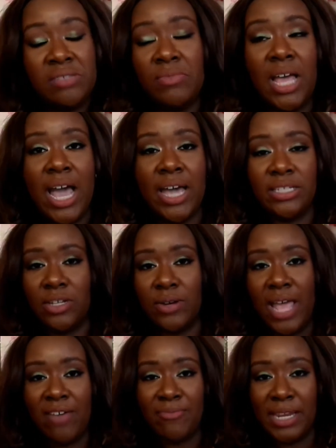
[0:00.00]
I don't
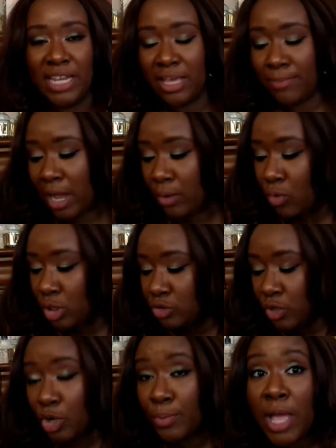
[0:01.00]
have many in my
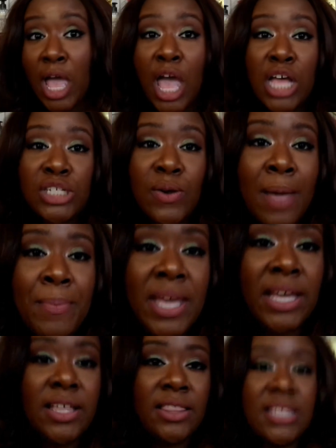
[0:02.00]
wardrobe. So I
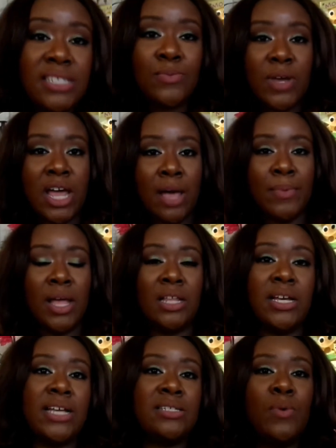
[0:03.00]
picked this one up
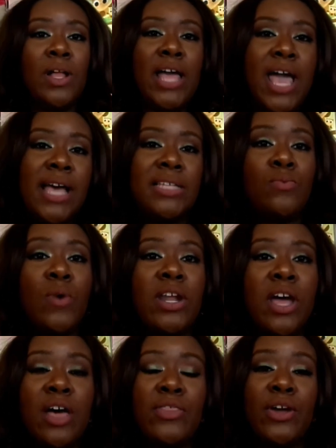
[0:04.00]
as well as one
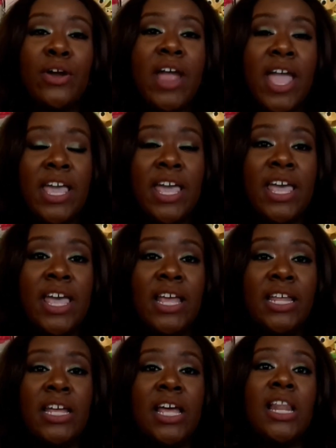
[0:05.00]
other,
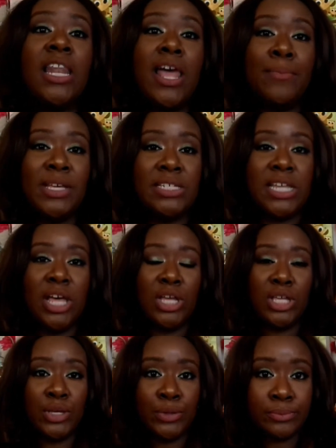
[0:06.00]
and let me tell
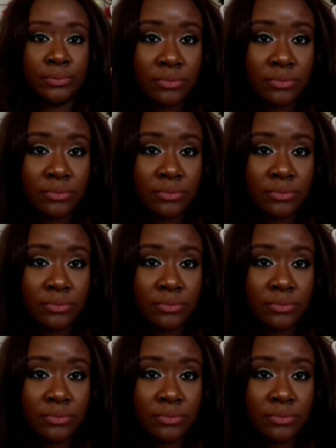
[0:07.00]
you,